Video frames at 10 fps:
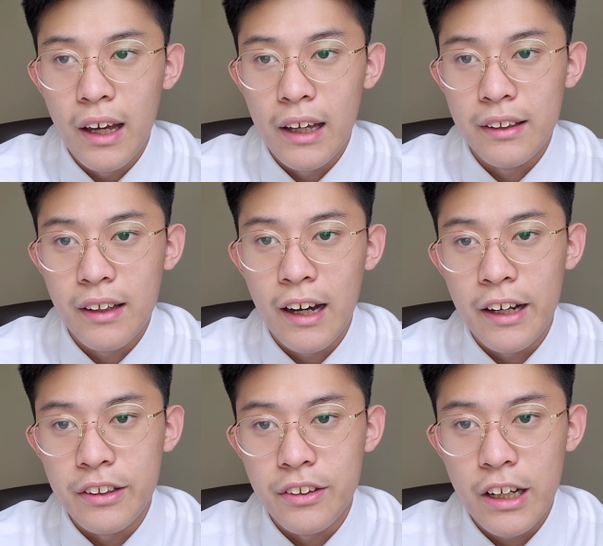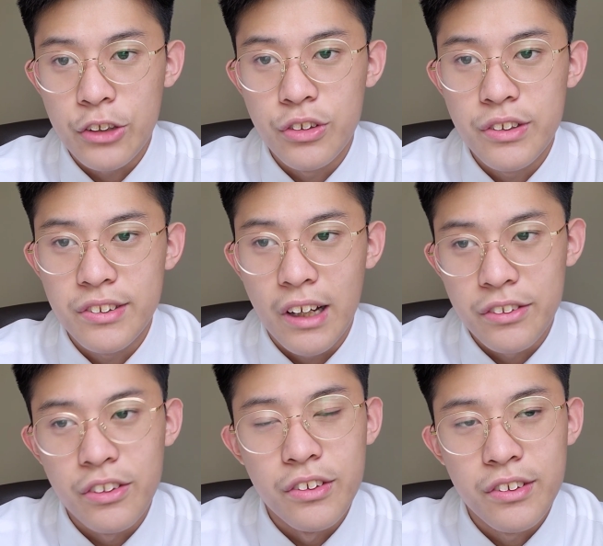and I actually
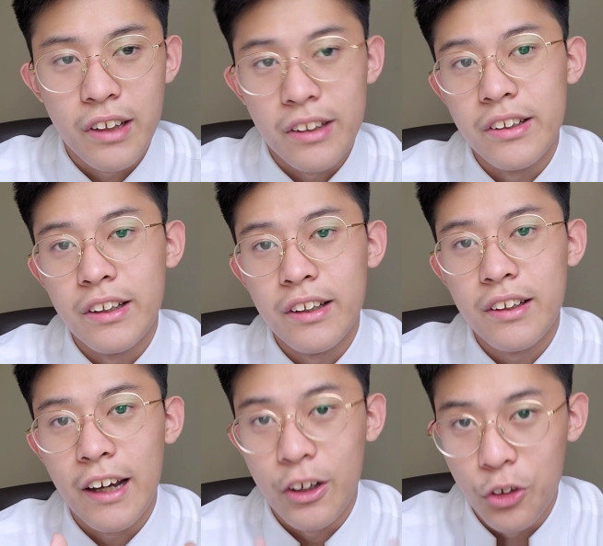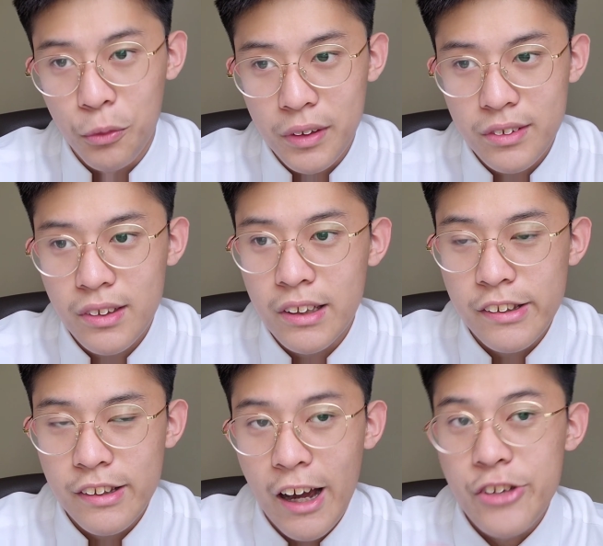started studying economics
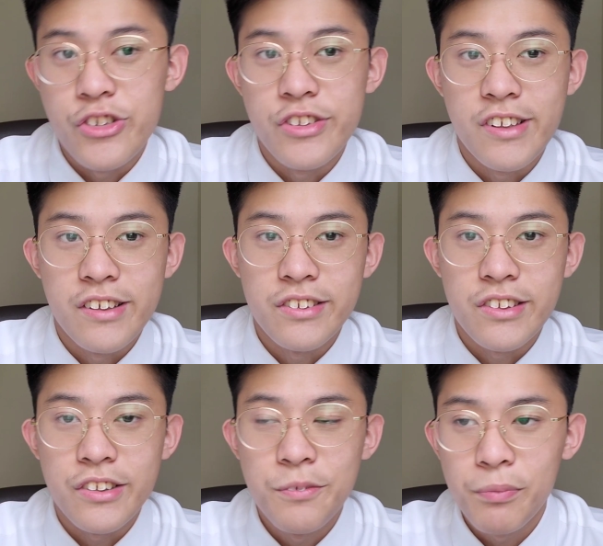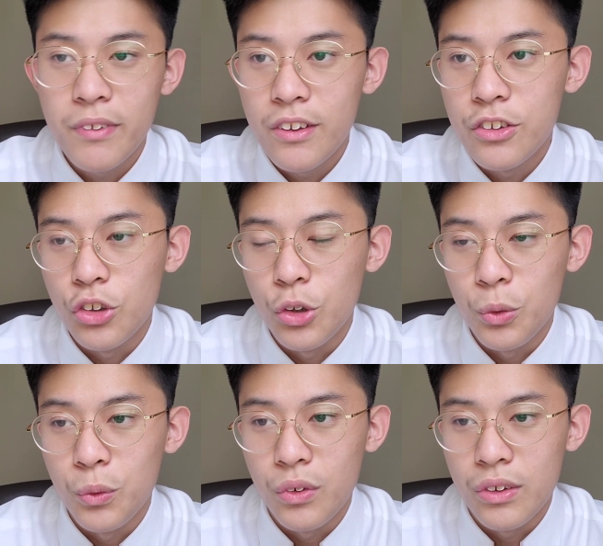in IGCSE.
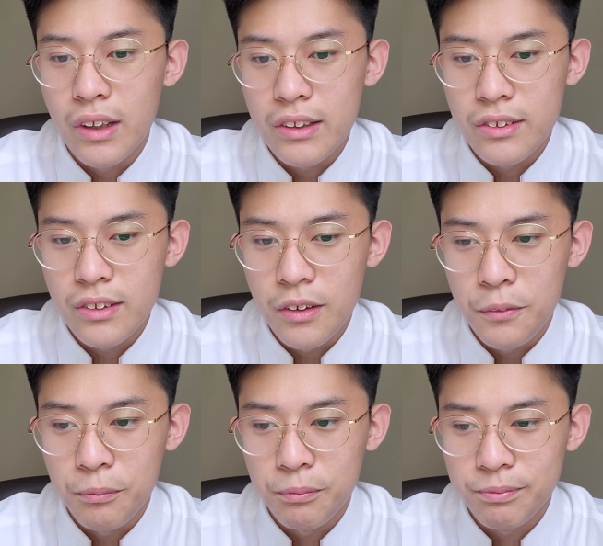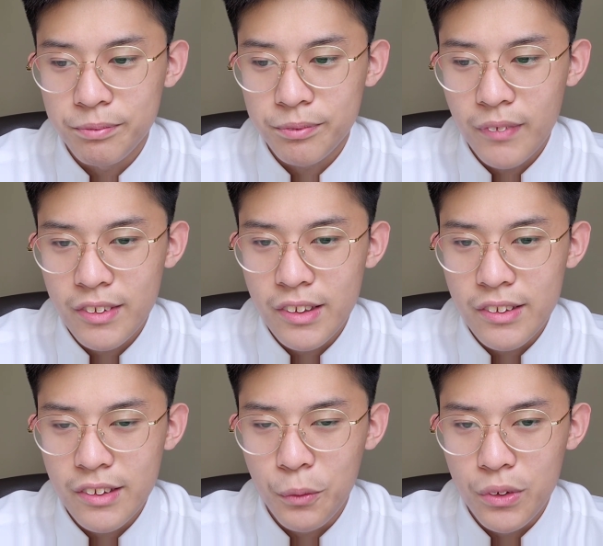So that's
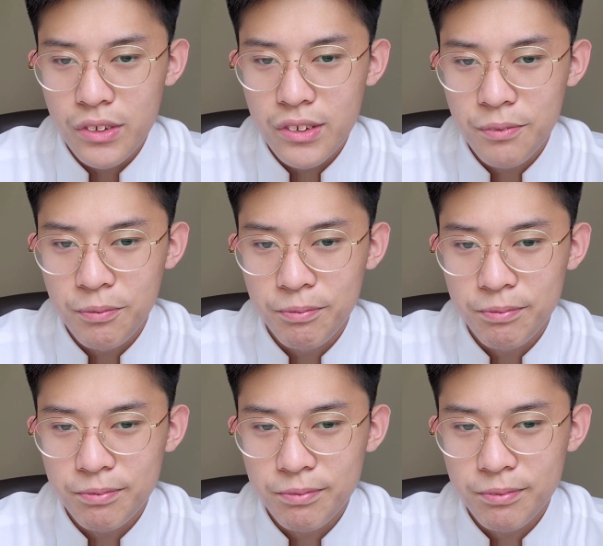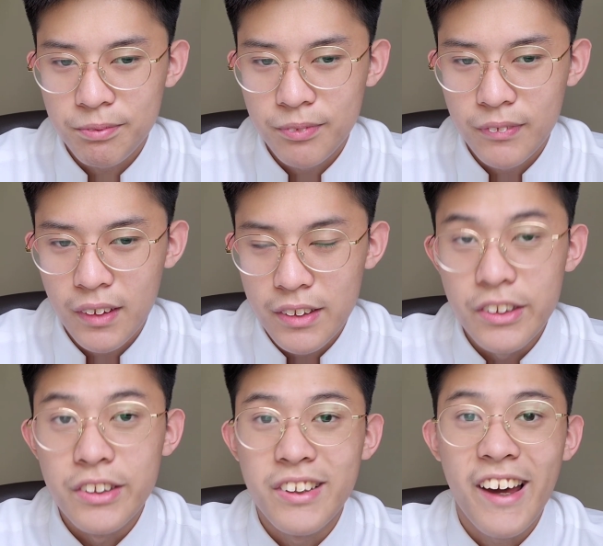since I was
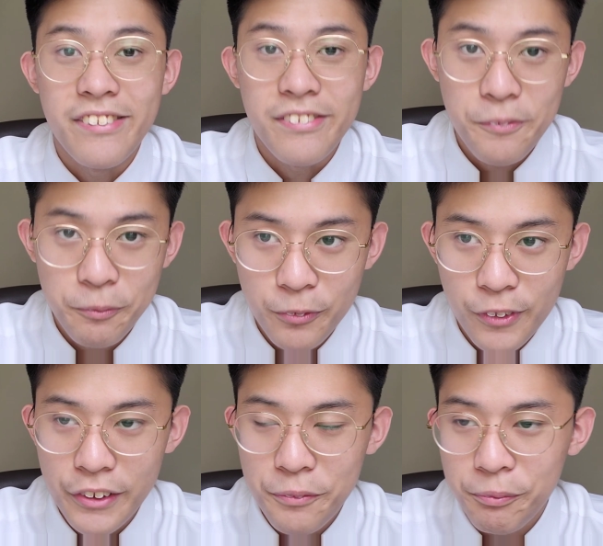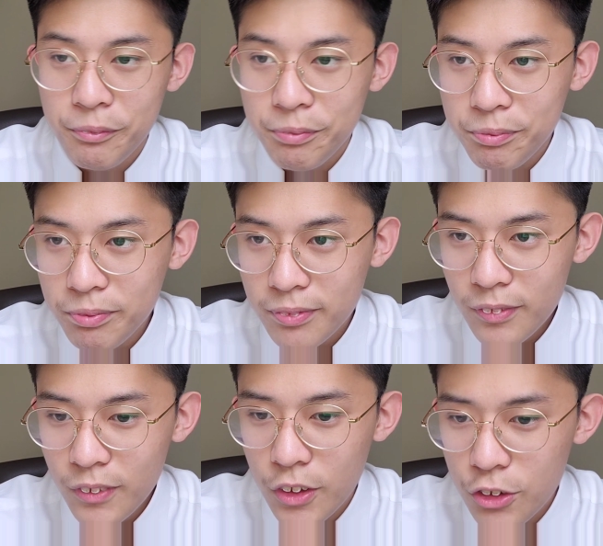year 10, right?
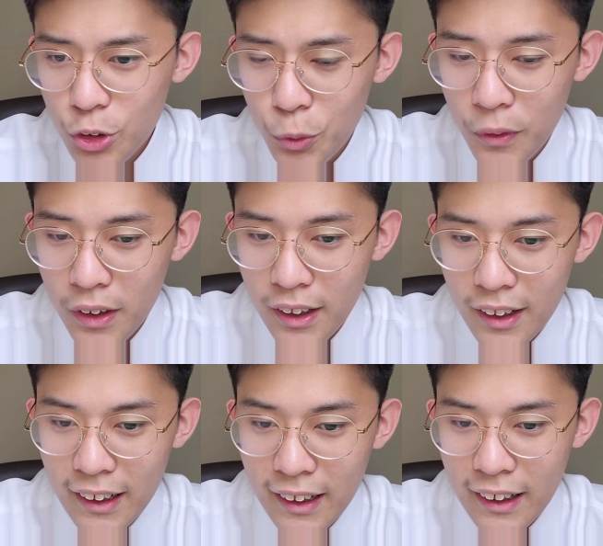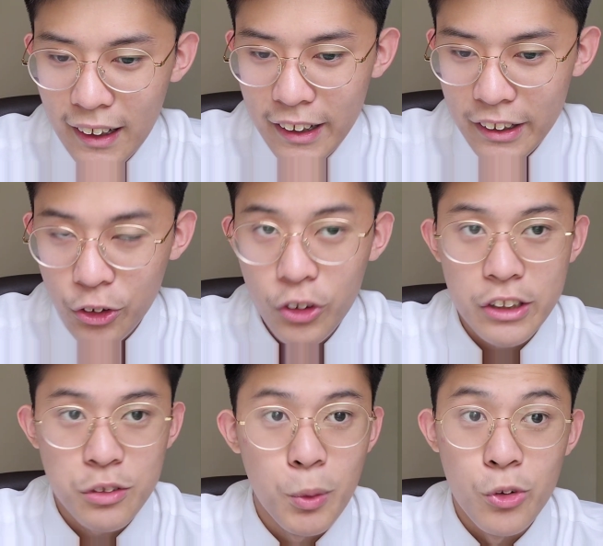So I
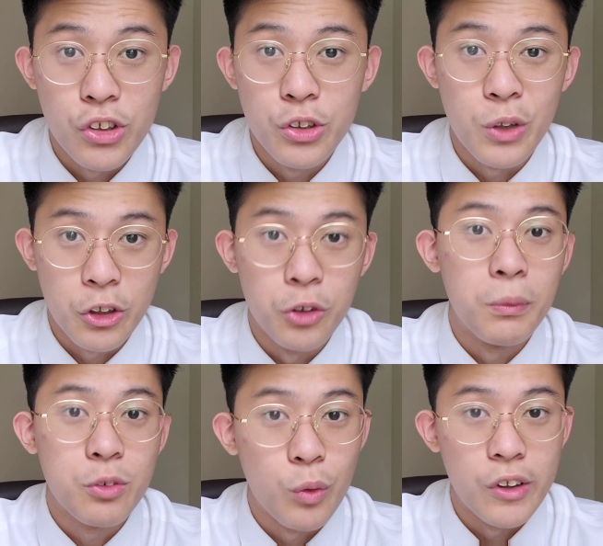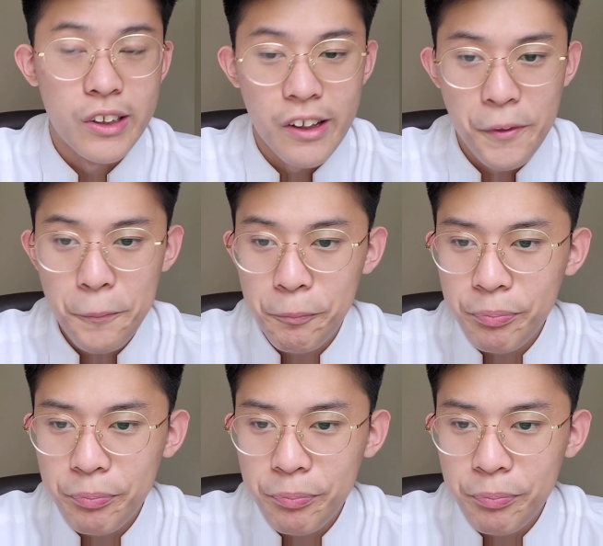got exposure to economics very young,